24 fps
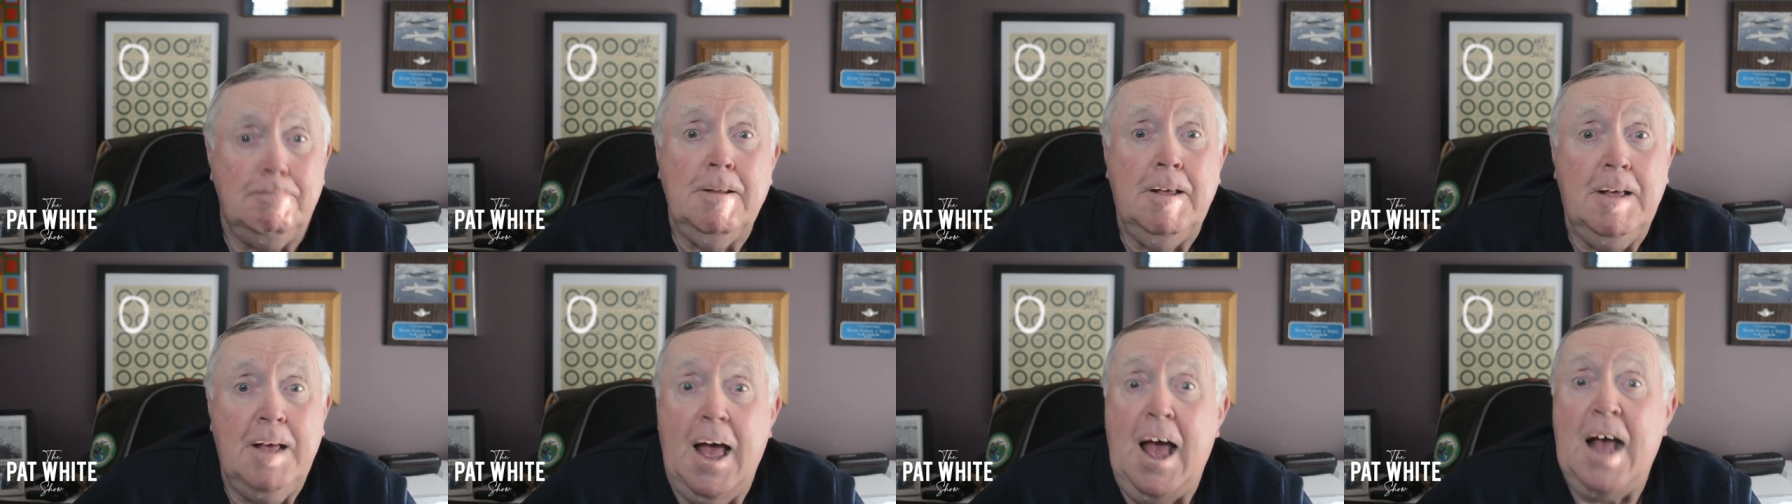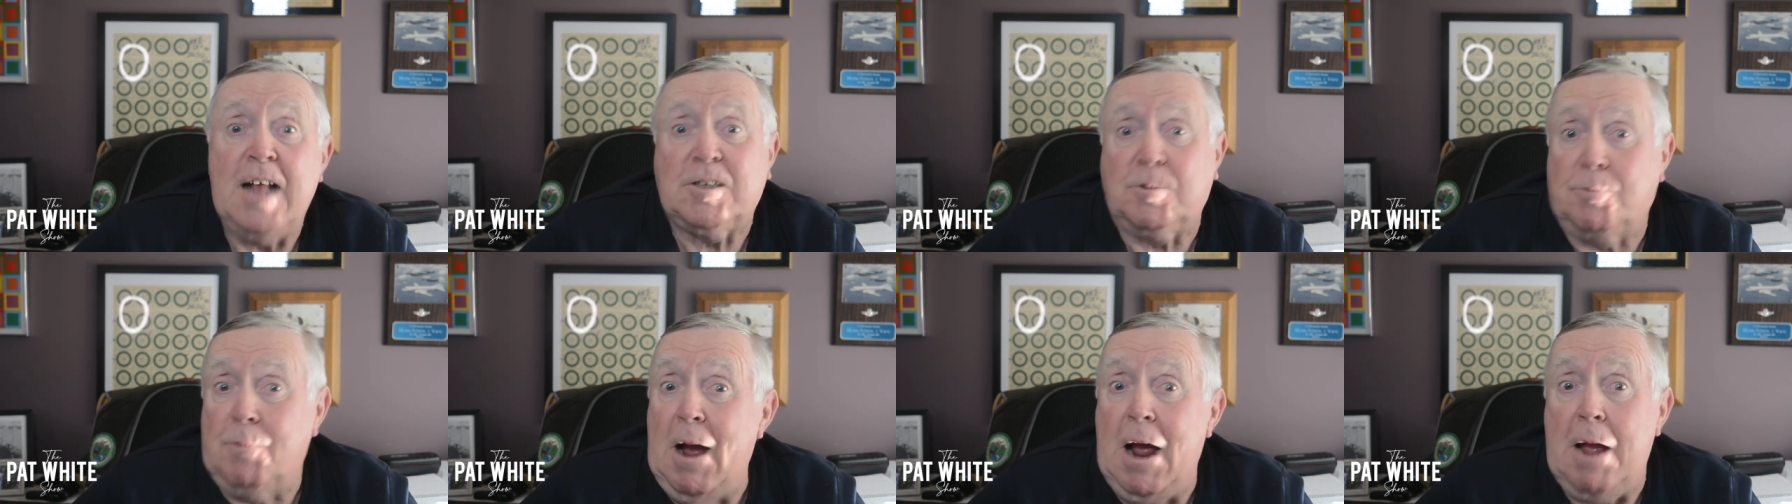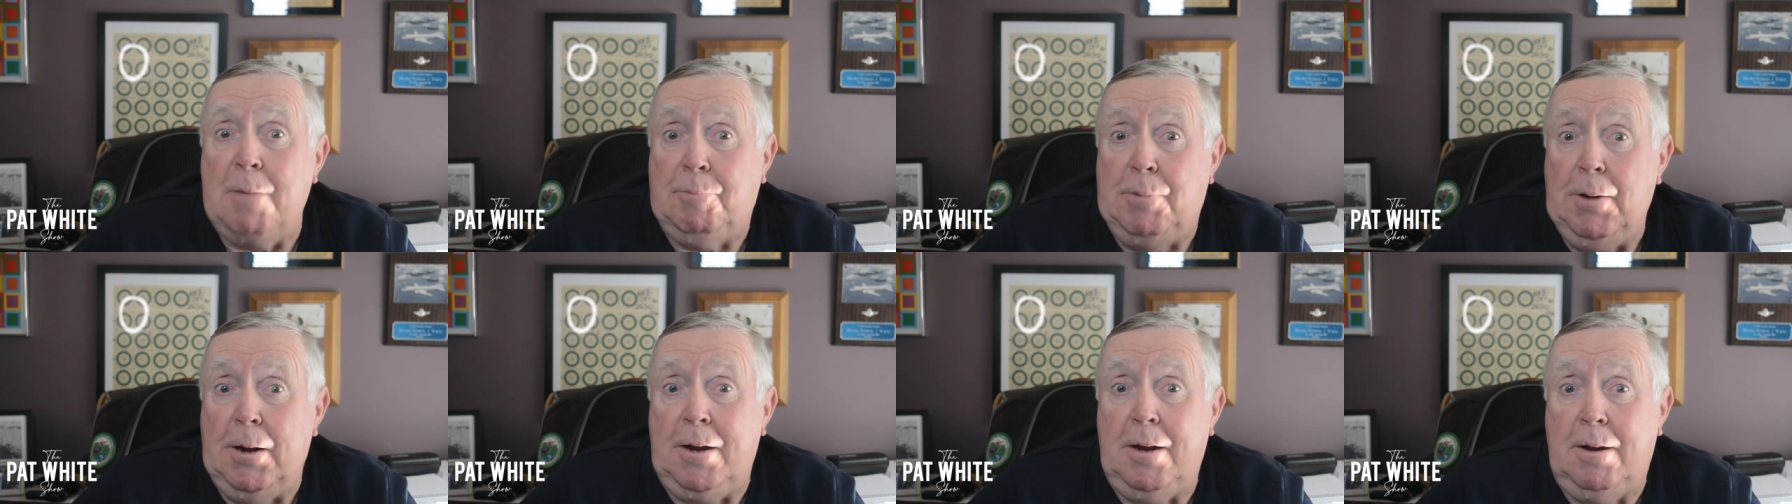That's my
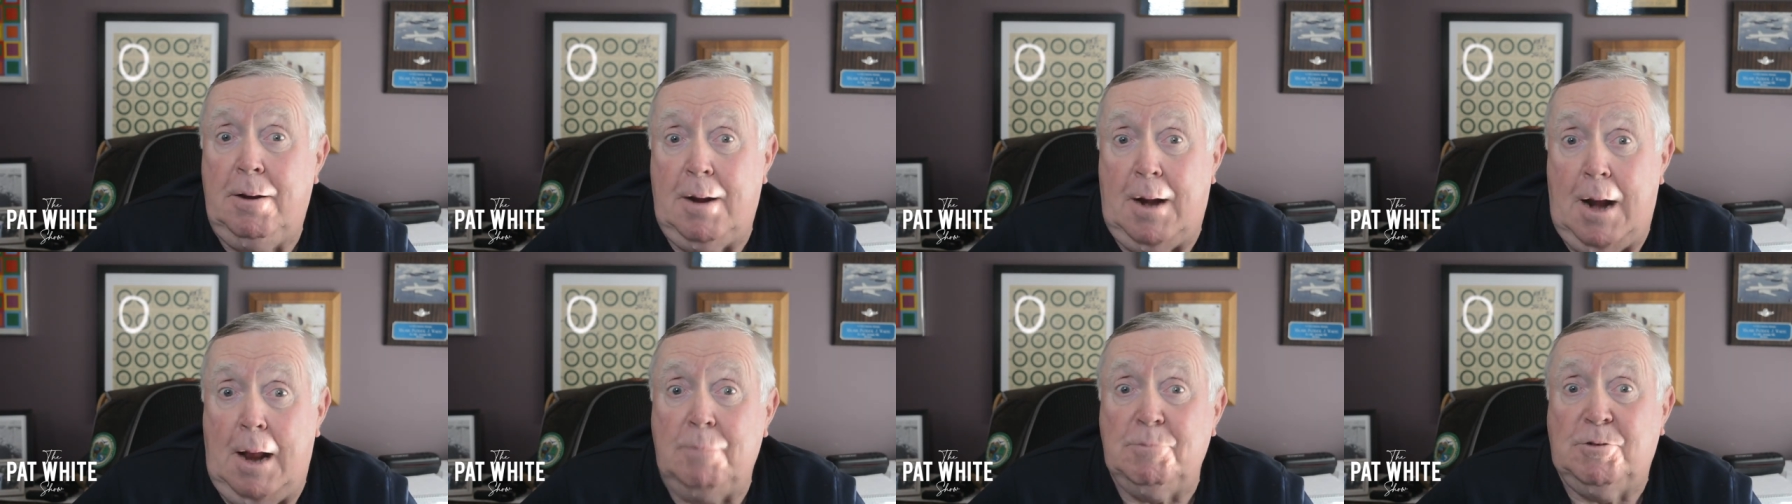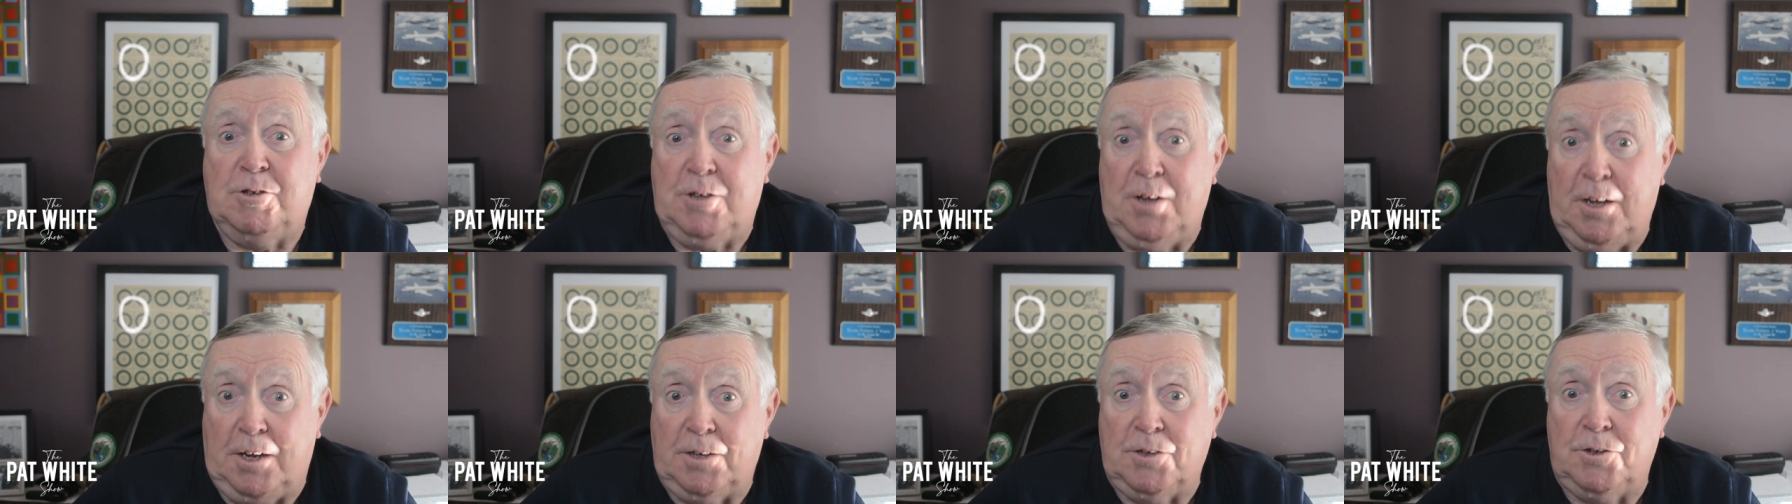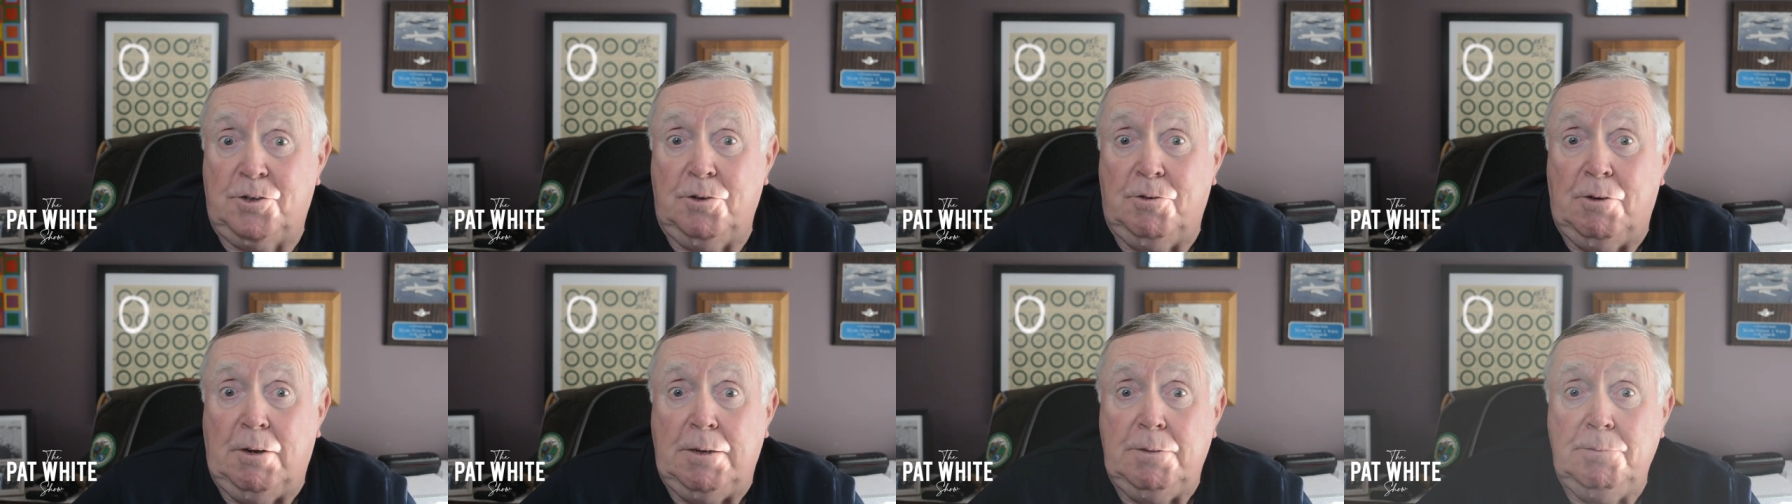opinion, and I'm sticking
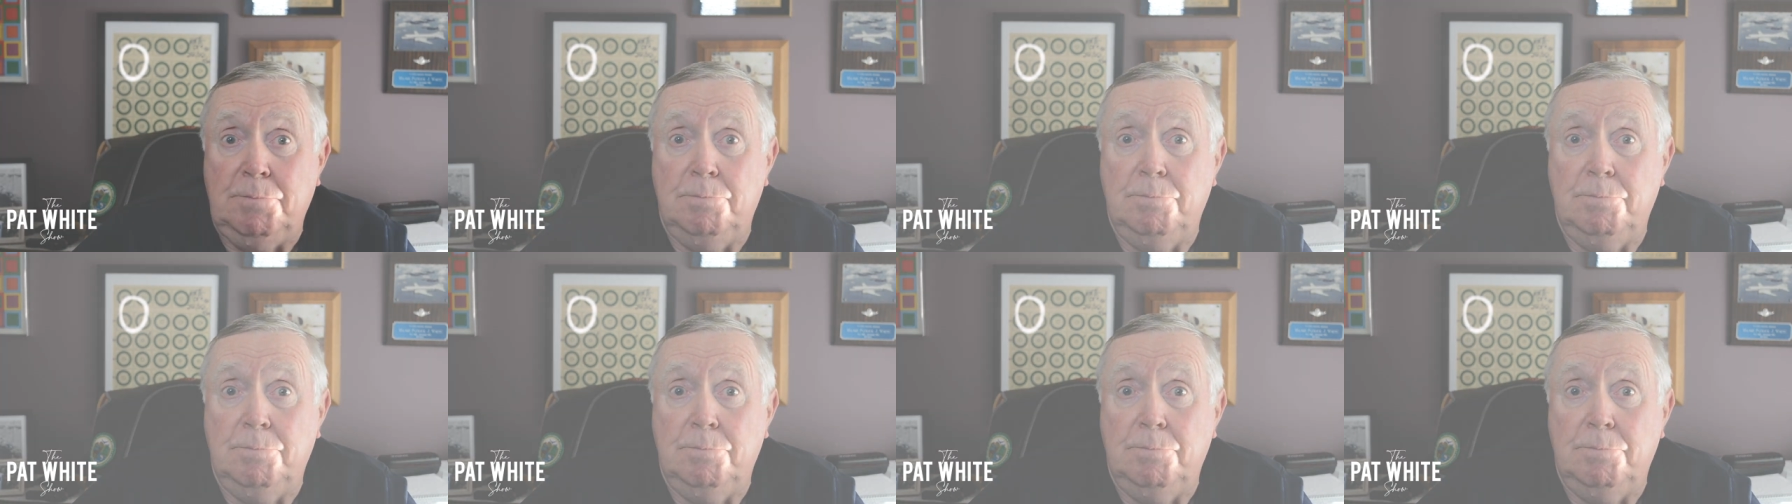to it.